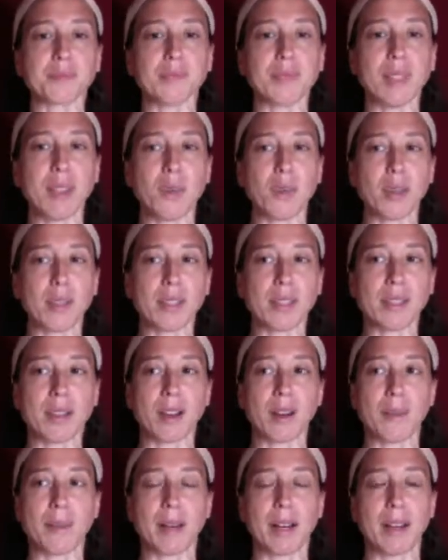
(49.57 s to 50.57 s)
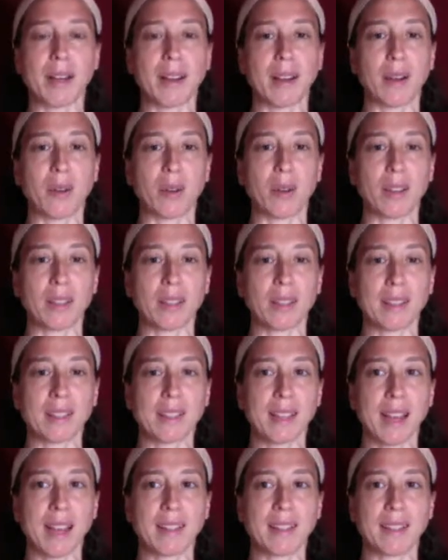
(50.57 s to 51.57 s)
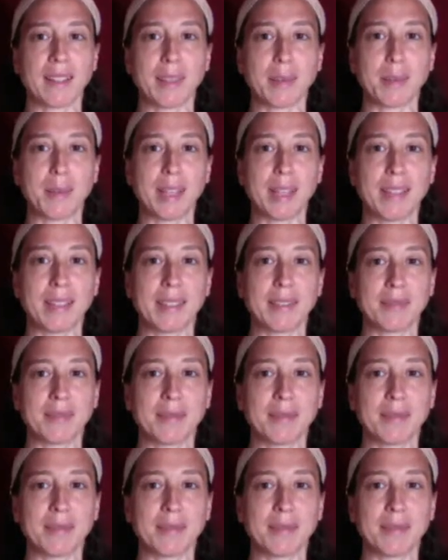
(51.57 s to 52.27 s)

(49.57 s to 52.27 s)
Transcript: we're going to talk about our title in a minute.